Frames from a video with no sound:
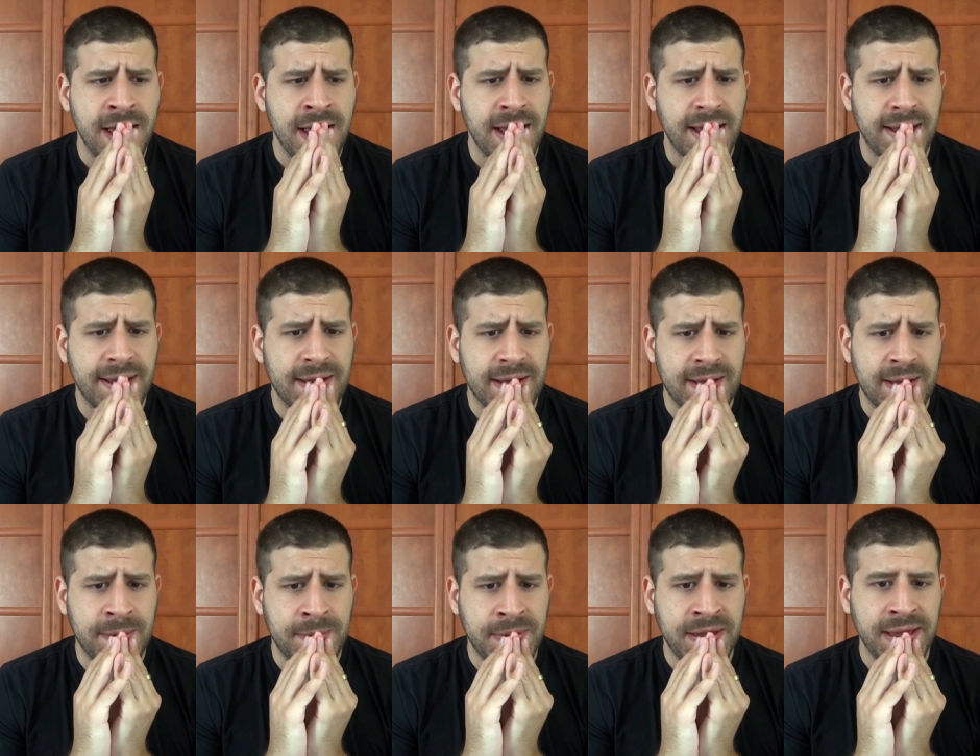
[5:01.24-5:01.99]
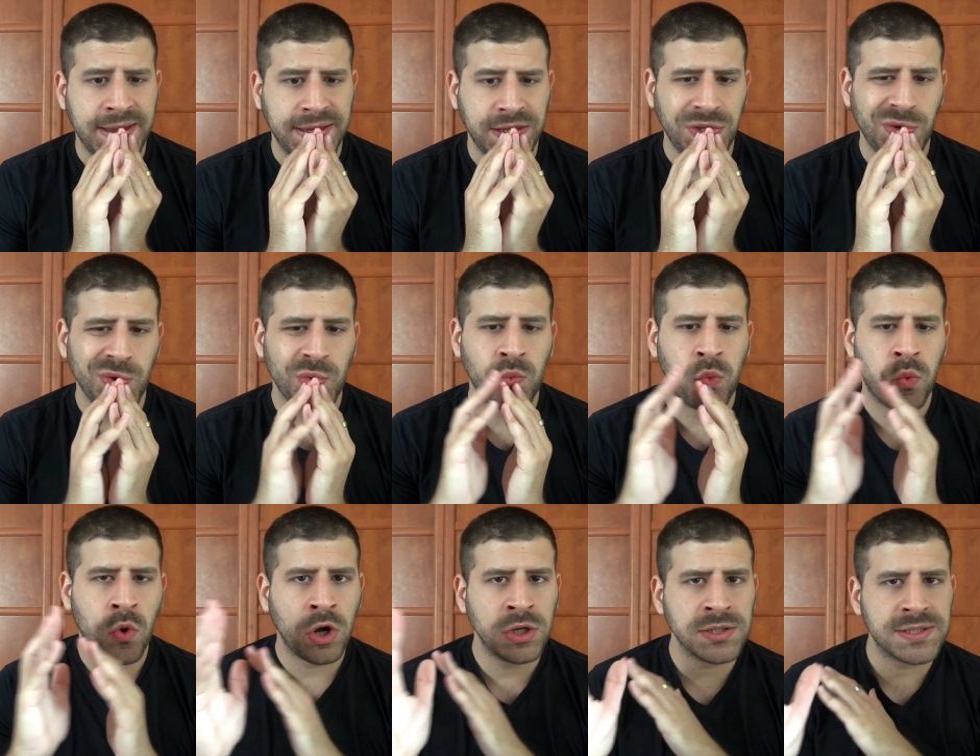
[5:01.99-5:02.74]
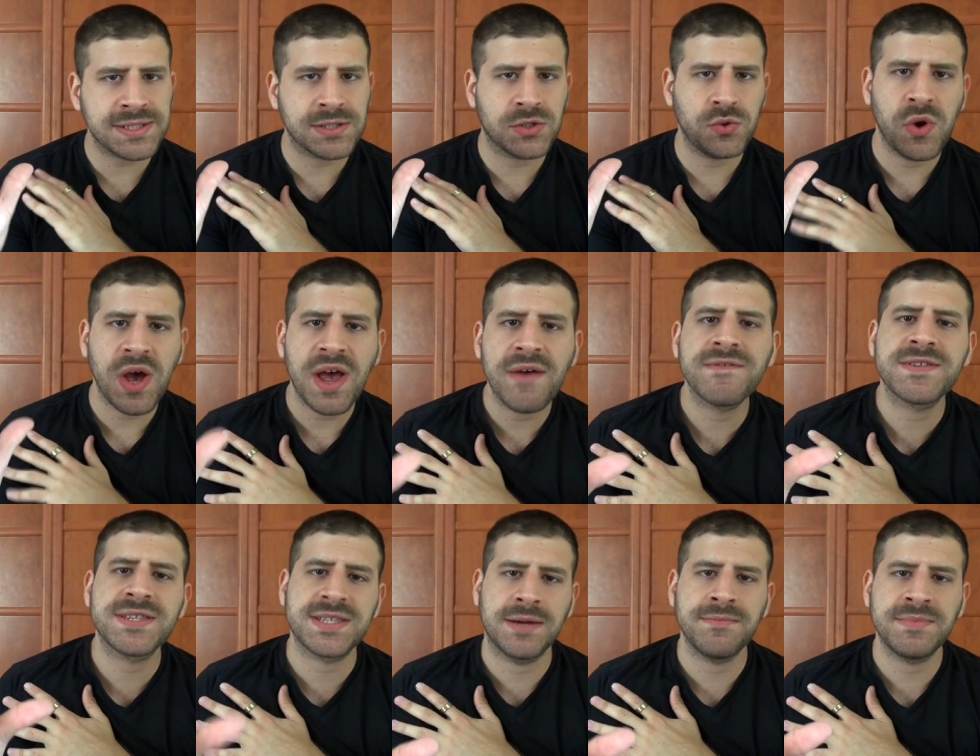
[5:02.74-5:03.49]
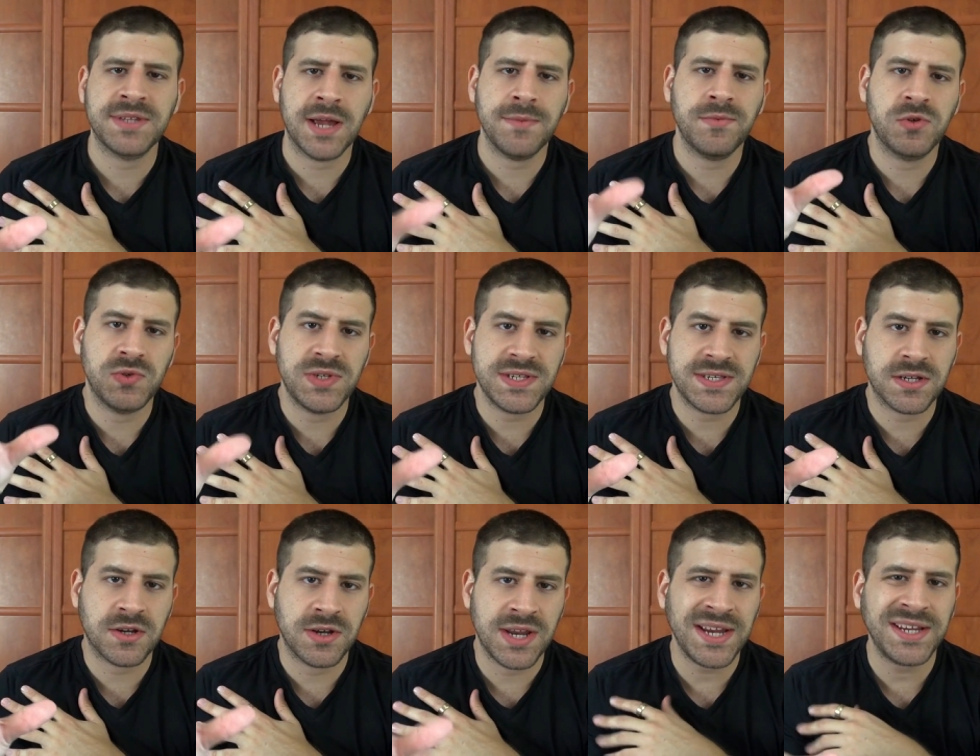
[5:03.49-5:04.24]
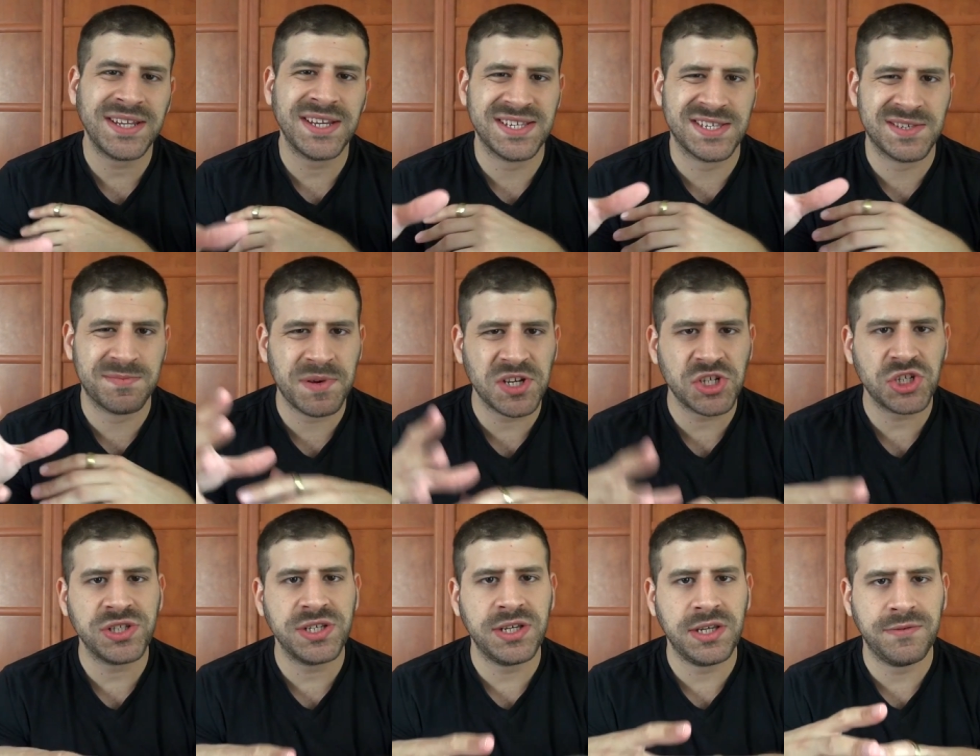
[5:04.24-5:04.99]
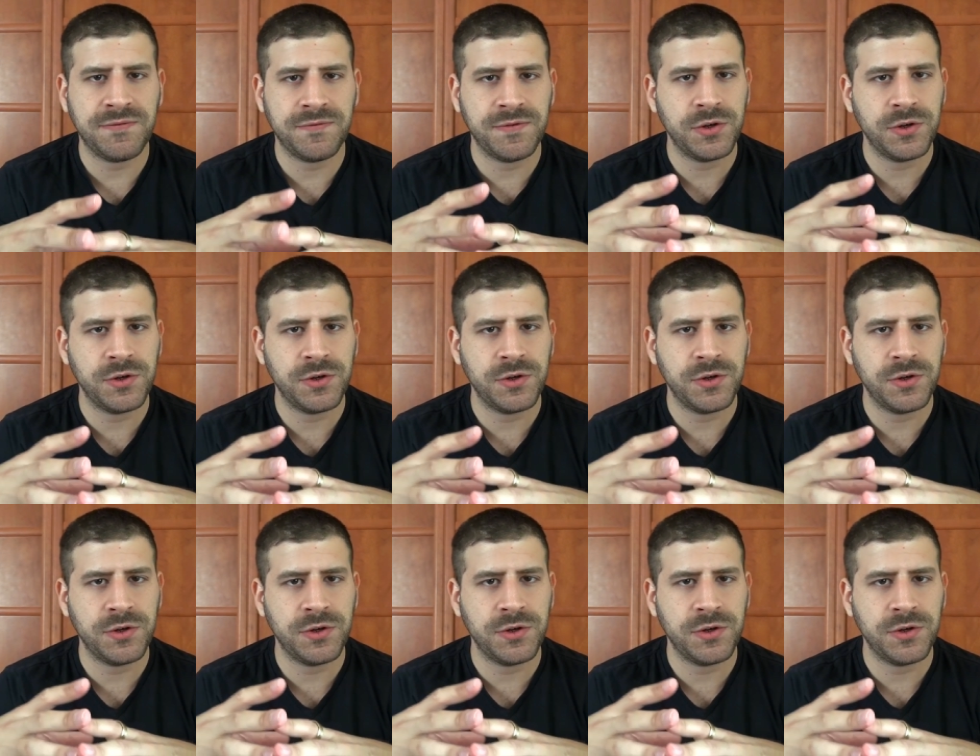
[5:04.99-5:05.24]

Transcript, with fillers: uh, you want to have some time to disconnect, especially if